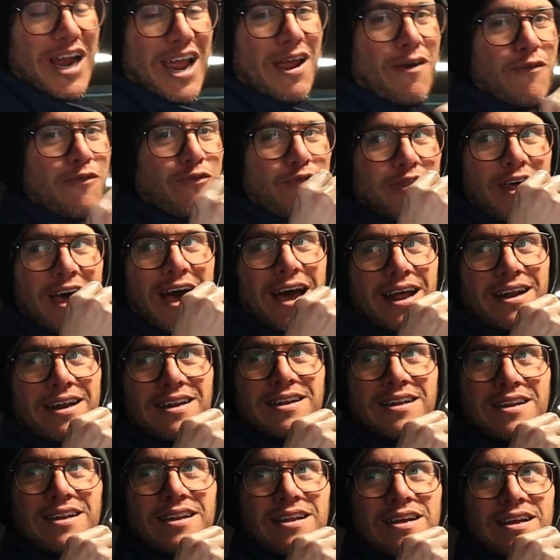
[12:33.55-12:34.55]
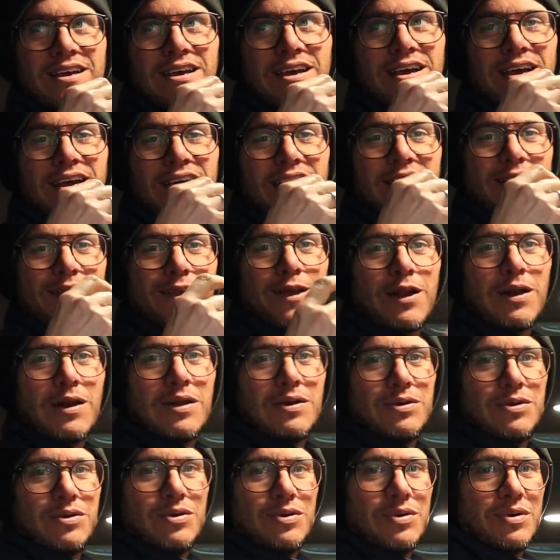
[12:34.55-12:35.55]
if that
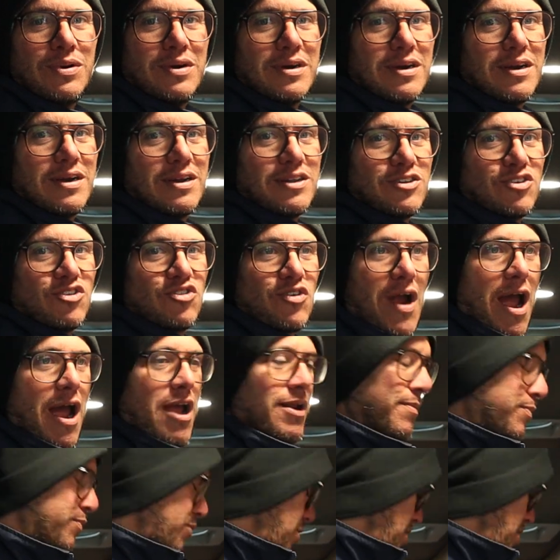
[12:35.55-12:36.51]
glue dried